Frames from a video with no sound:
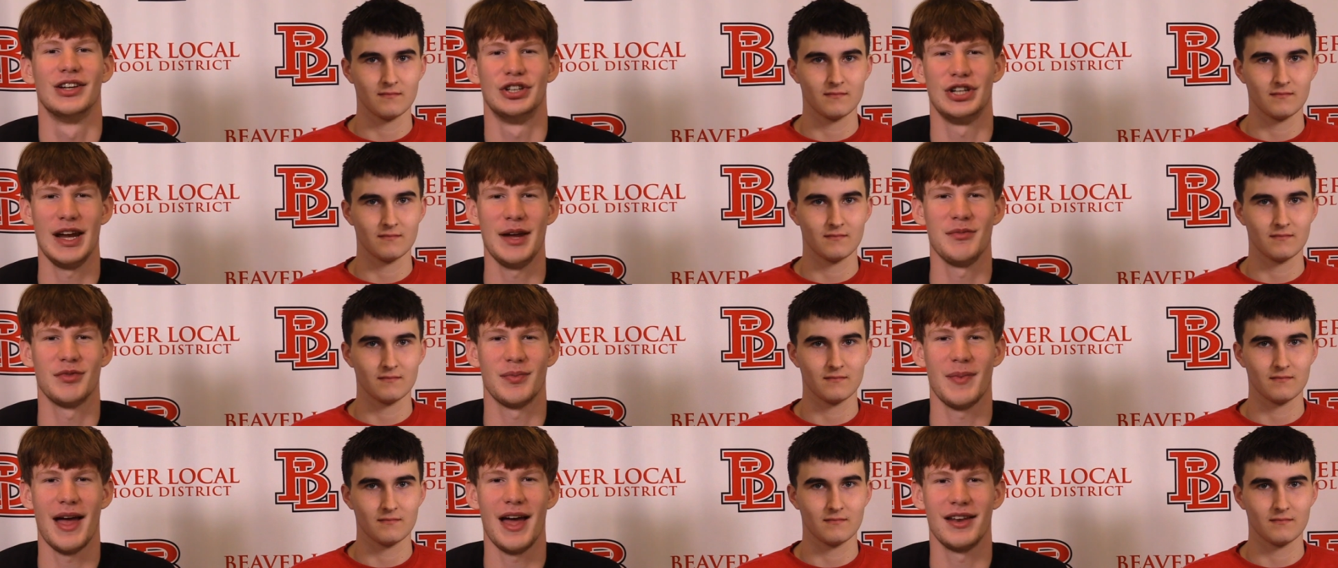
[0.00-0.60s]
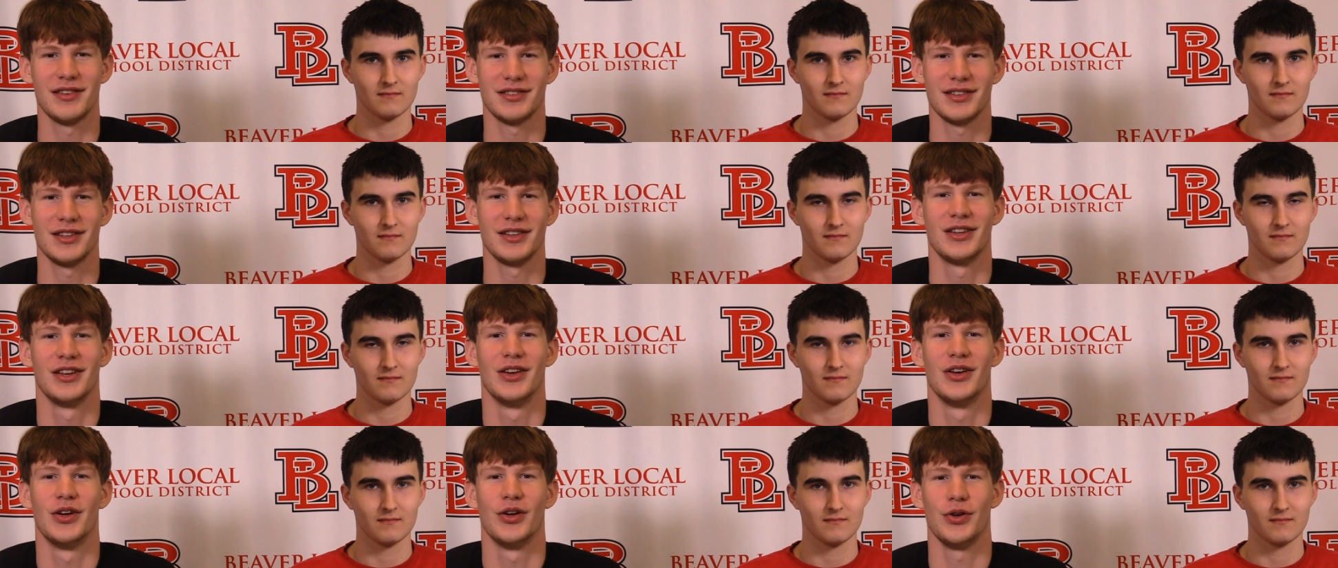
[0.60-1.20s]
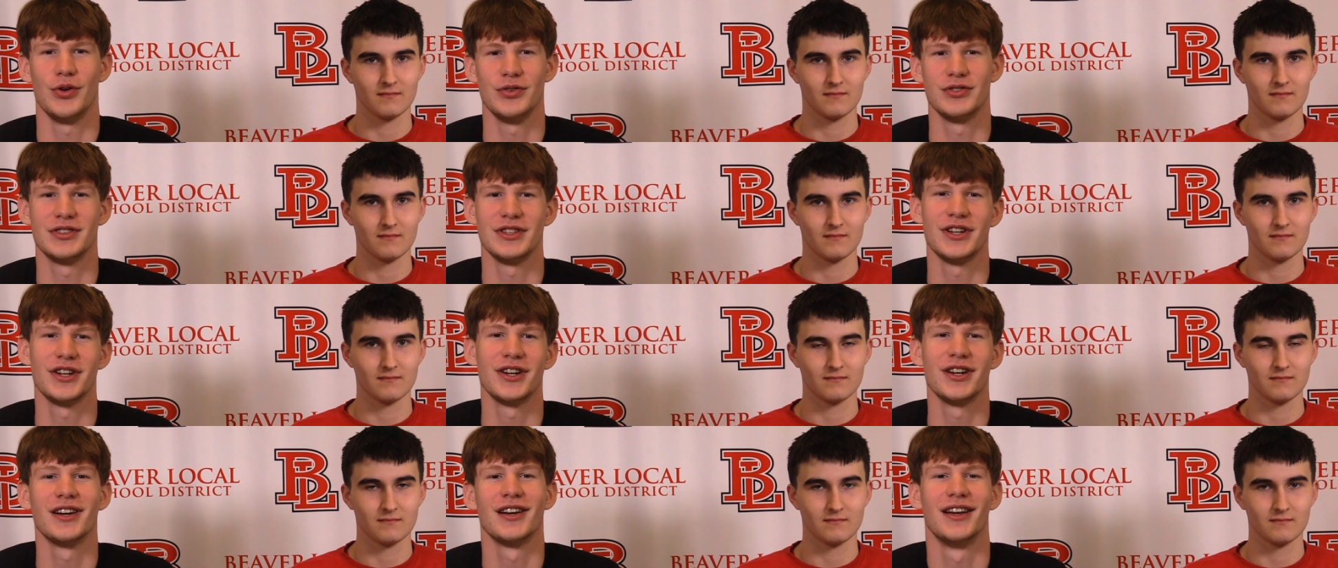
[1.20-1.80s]
Speaker 1: James Madison,
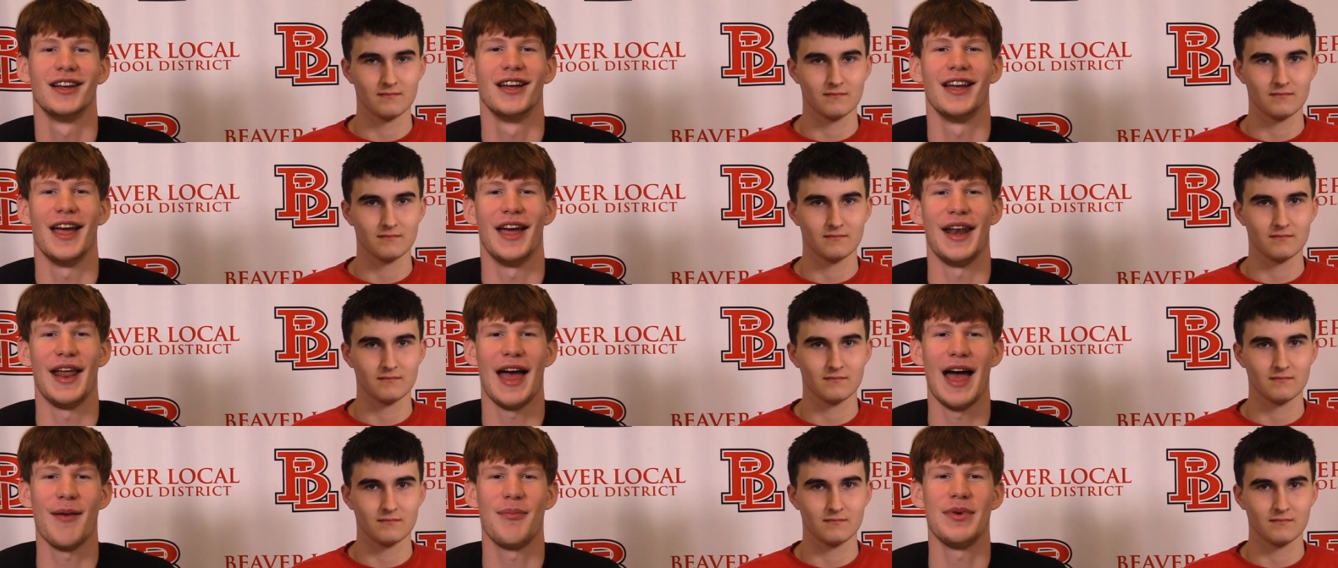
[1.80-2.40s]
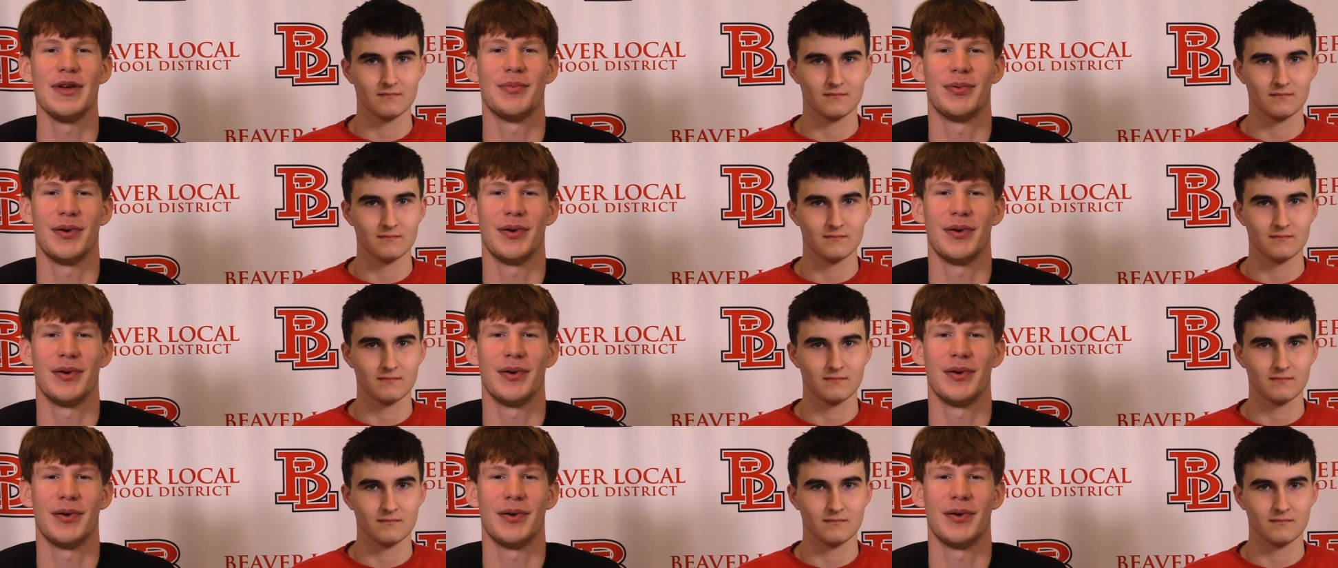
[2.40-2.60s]
Hosier, and happy